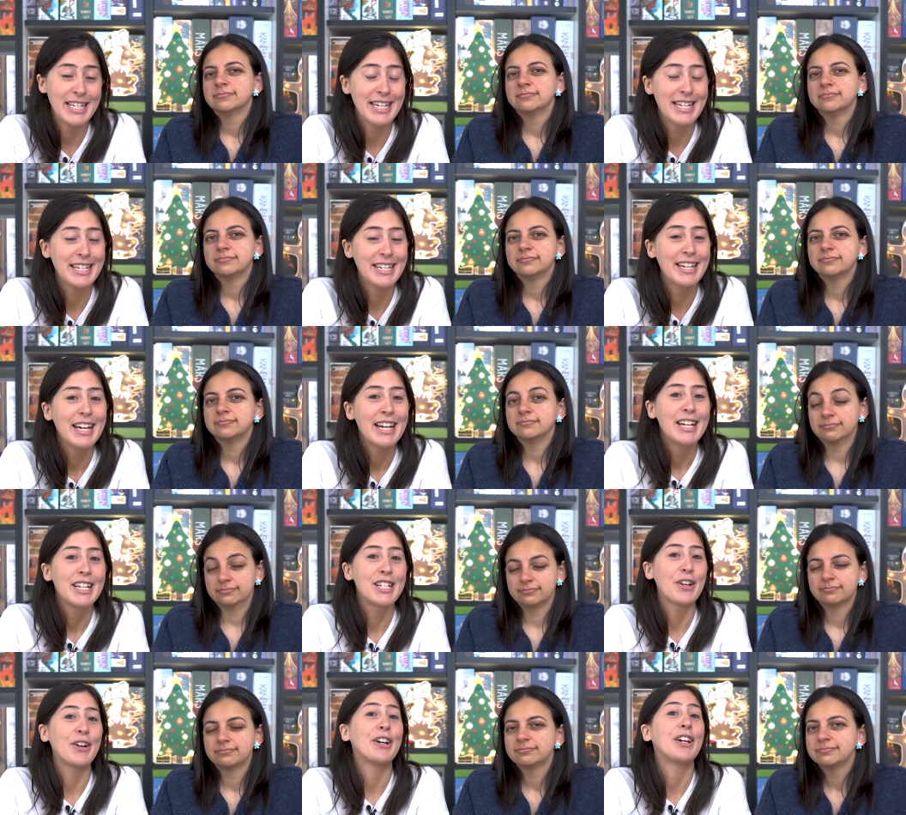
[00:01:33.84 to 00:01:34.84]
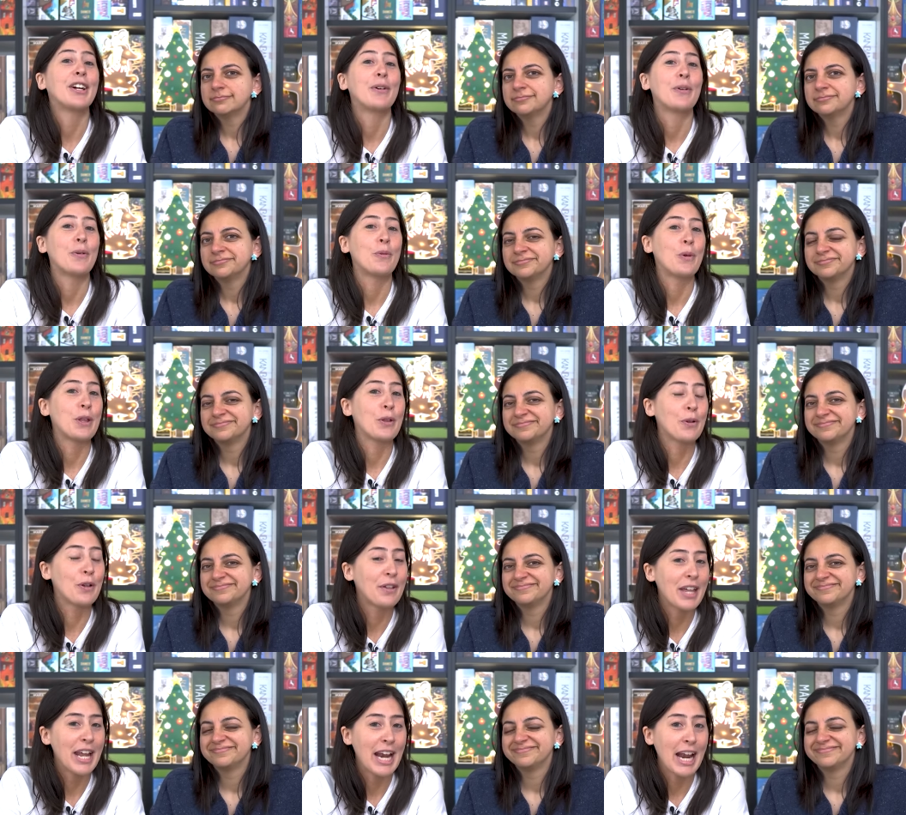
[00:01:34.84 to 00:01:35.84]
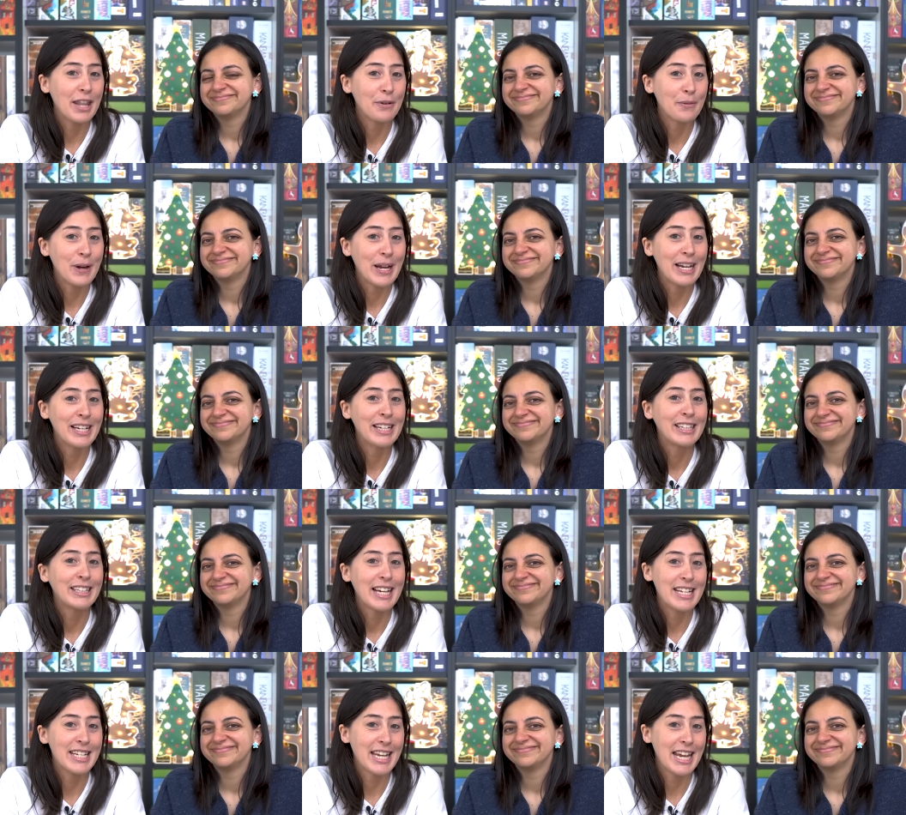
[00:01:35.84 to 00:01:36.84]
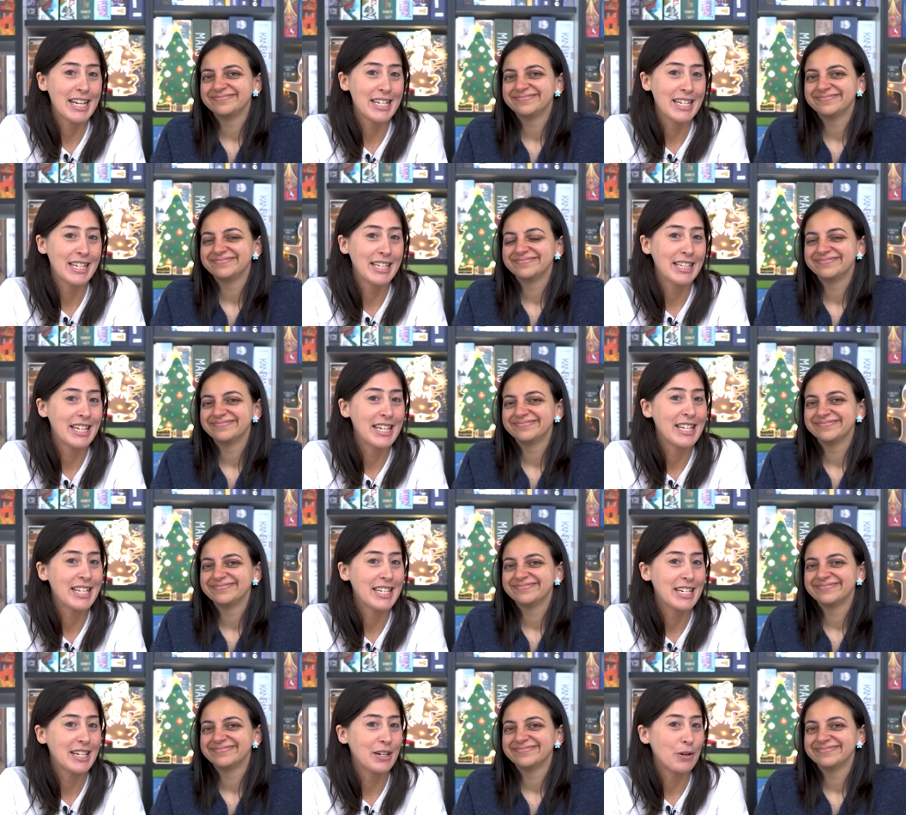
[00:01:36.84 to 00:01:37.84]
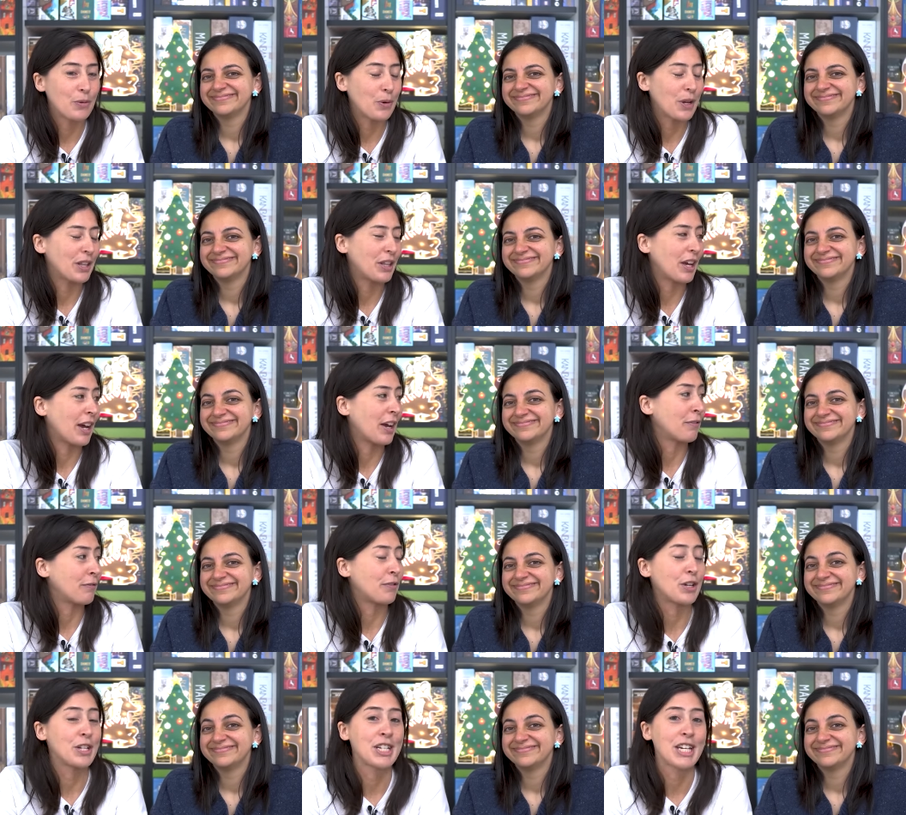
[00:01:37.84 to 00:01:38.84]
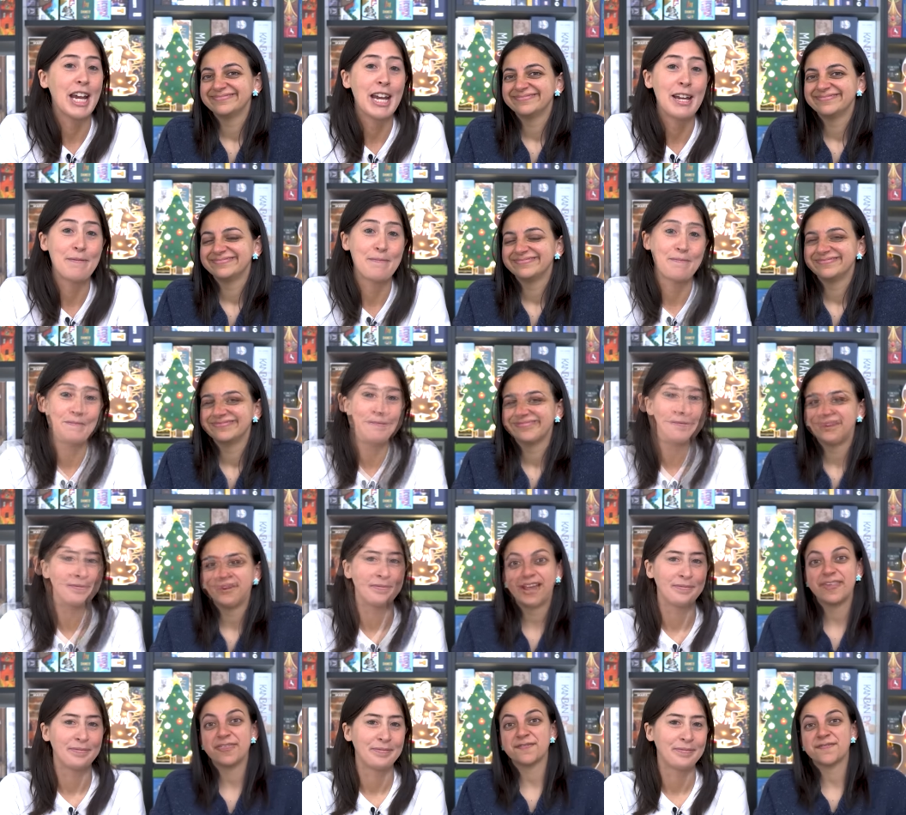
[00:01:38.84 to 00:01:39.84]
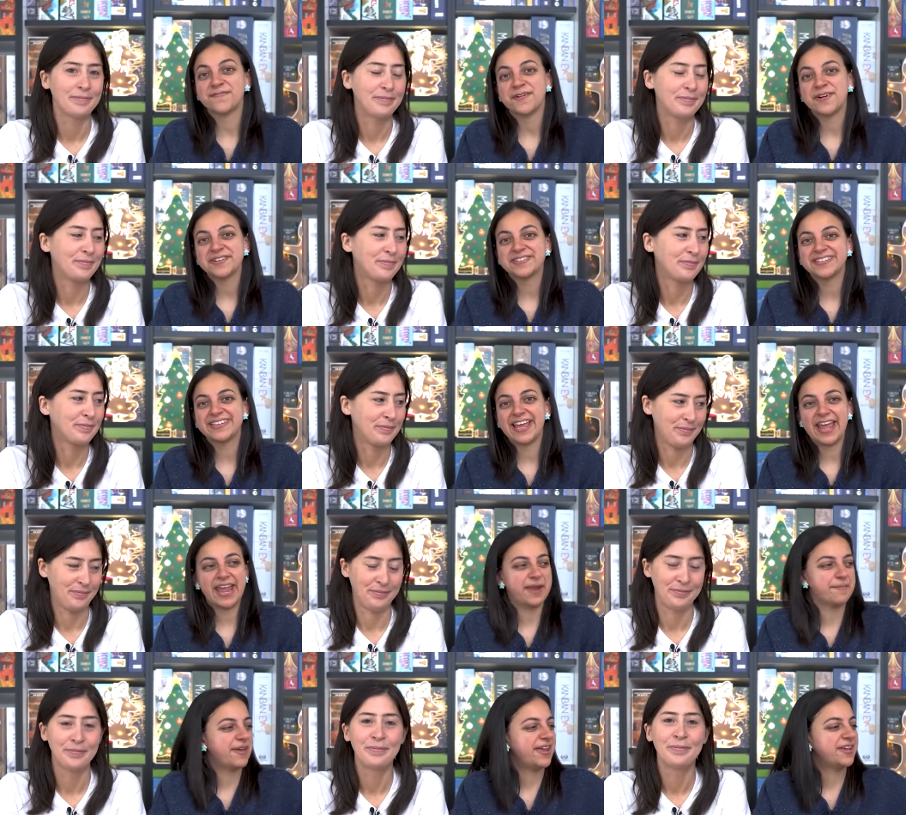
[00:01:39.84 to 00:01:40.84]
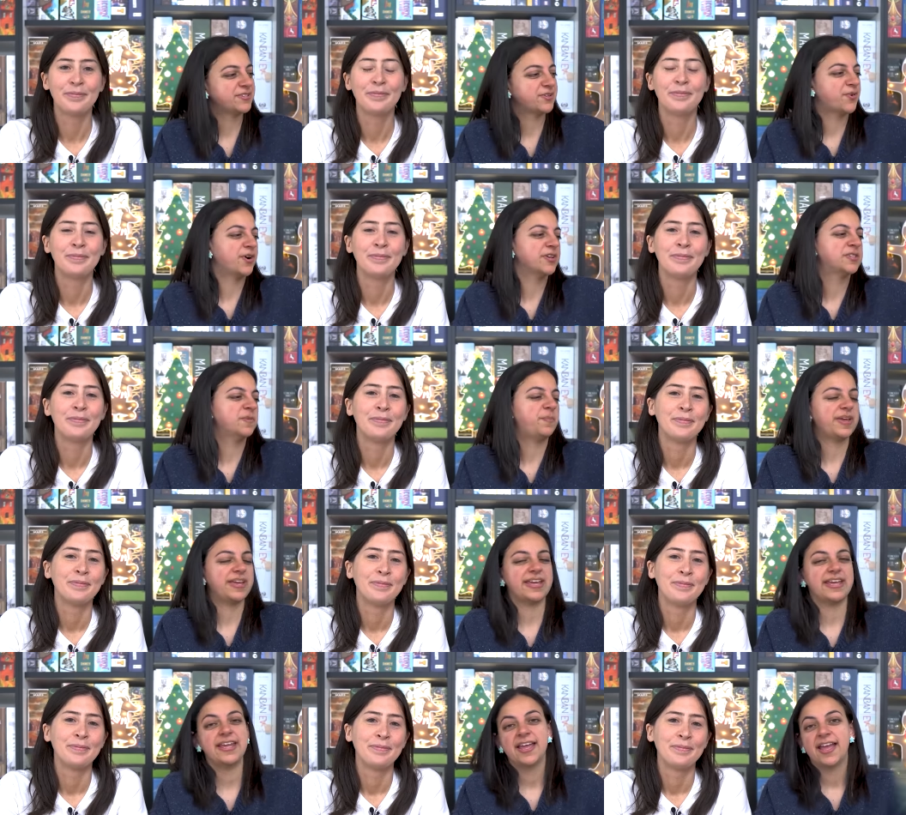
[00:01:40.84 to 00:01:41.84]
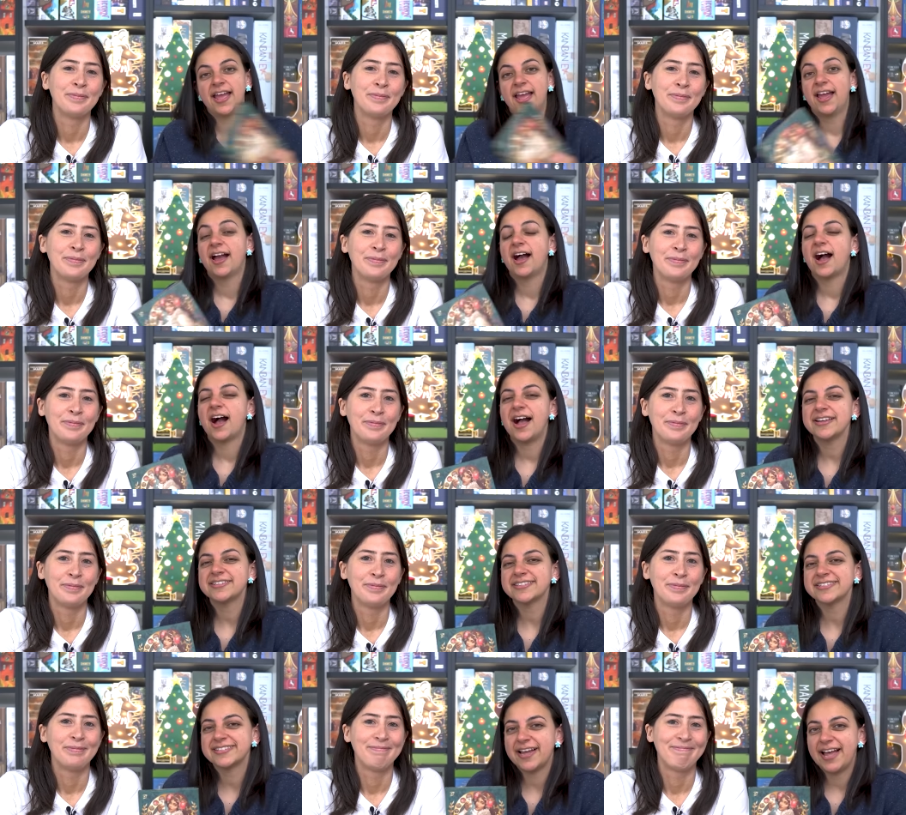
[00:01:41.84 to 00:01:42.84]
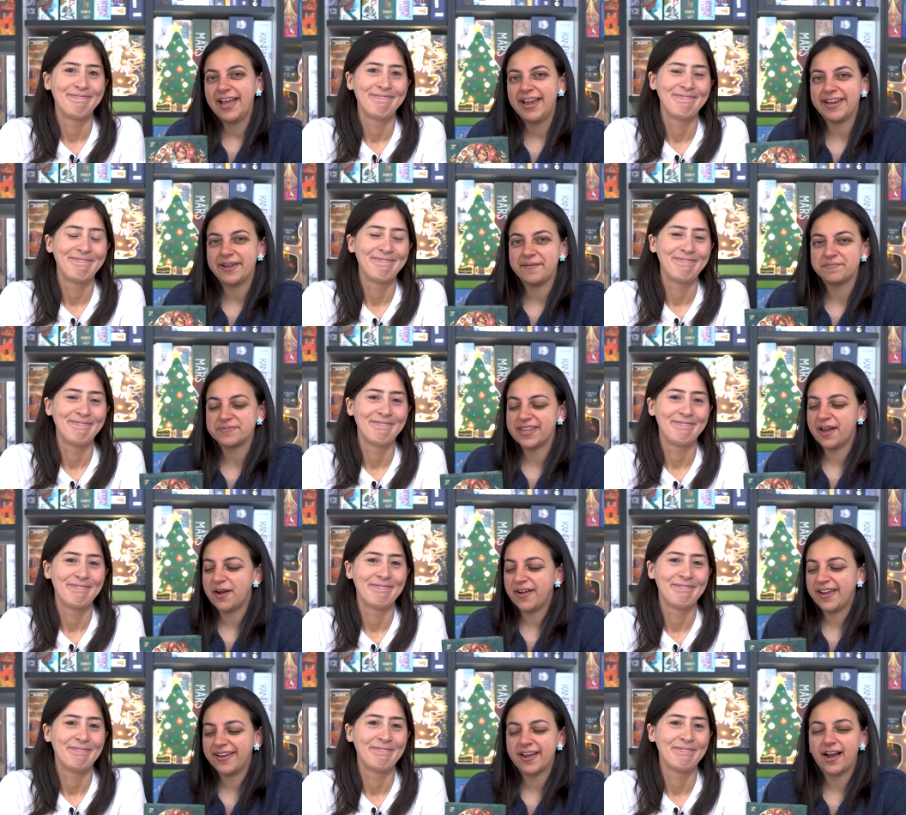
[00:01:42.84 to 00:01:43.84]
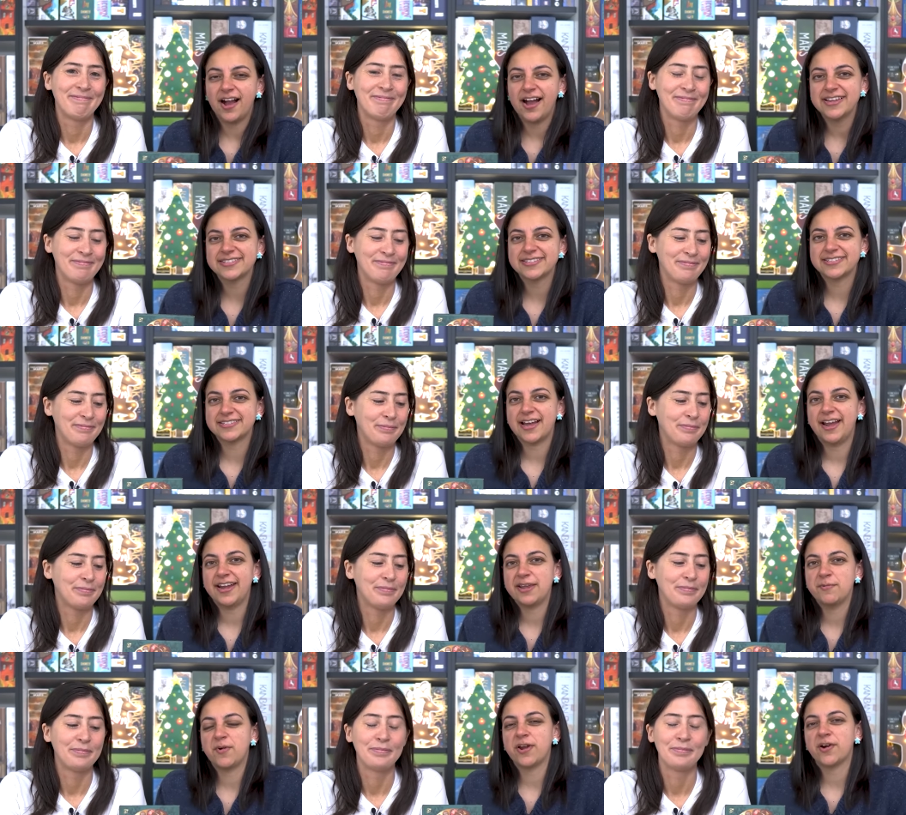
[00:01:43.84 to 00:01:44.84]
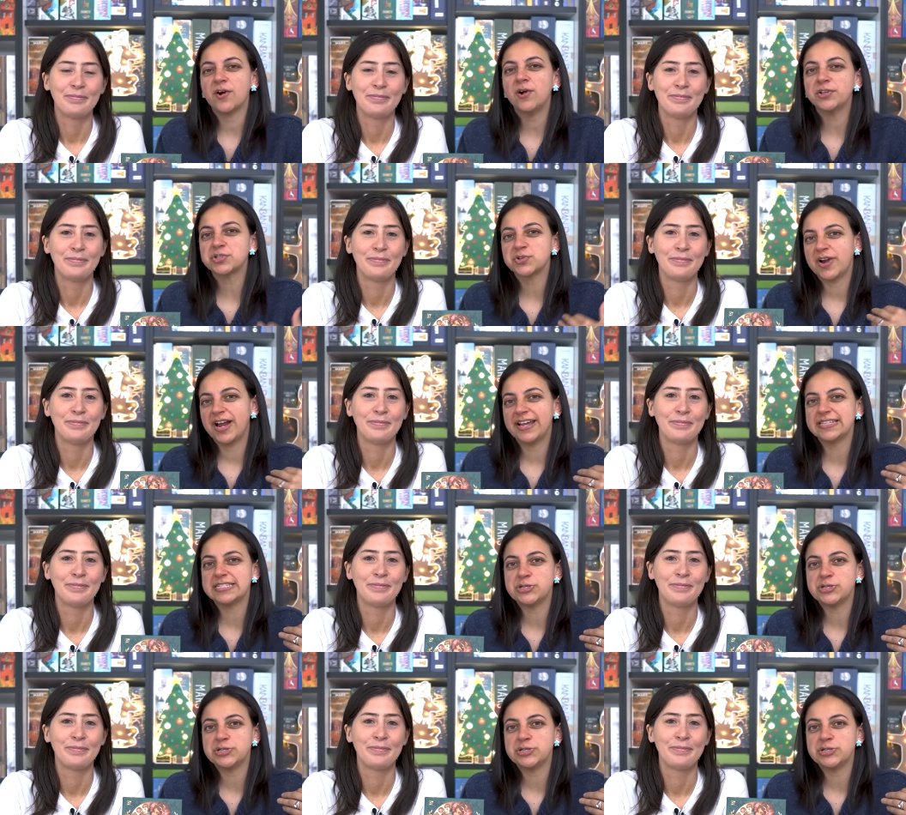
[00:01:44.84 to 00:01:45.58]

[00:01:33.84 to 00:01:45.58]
Speaker 1: season so with all of that out of the way let's get into the list with our first game okay the
Speaker 2: first game is going to be high society. Now, in high society, we are all trying